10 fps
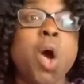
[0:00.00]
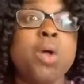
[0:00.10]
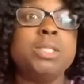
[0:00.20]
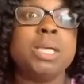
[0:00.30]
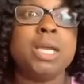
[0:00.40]

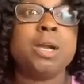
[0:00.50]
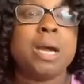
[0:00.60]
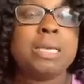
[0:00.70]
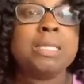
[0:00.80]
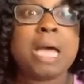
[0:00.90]
all done
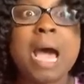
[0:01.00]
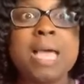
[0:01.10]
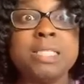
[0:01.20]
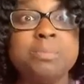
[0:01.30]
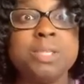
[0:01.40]
under the
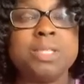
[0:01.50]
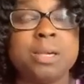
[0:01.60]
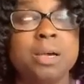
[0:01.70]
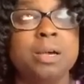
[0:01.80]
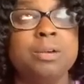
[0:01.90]
auspice
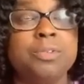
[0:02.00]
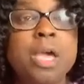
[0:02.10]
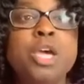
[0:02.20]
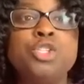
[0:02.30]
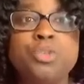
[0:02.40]
of
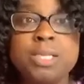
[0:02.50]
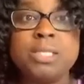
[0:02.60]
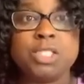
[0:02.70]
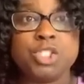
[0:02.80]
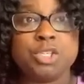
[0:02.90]

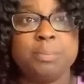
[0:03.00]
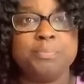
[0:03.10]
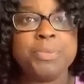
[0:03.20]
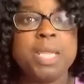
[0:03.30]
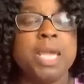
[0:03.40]
trusteeship.
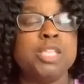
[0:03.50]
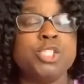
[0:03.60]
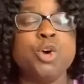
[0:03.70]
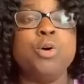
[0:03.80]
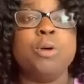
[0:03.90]
And
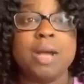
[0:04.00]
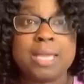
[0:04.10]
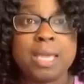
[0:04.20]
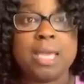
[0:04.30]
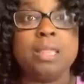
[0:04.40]
so
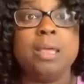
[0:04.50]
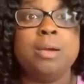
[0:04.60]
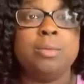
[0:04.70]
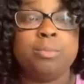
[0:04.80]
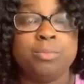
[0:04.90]
again,
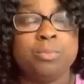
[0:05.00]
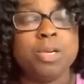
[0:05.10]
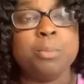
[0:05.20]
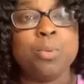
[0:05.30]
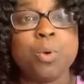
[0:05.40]

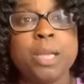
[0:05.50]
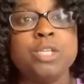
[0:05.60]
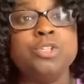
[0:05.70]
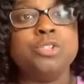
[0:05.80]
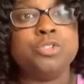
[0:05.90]
number one,
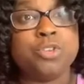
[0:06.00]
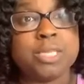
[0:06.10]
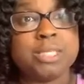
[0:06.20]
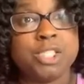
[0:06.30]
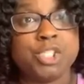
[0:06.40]

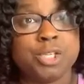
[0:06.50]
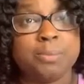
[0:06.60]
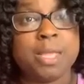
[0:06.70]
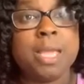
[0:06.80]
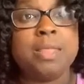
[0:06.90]

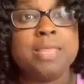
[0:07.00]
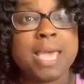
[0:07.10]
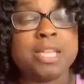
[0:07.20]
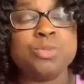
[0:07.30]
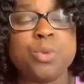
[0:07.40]
trusteeship.
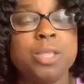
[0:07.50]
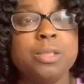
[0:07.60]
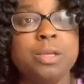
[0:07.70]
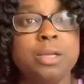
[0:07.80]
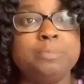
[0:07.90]
That is one of
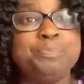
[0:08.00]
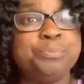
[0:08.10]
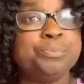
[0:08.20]
the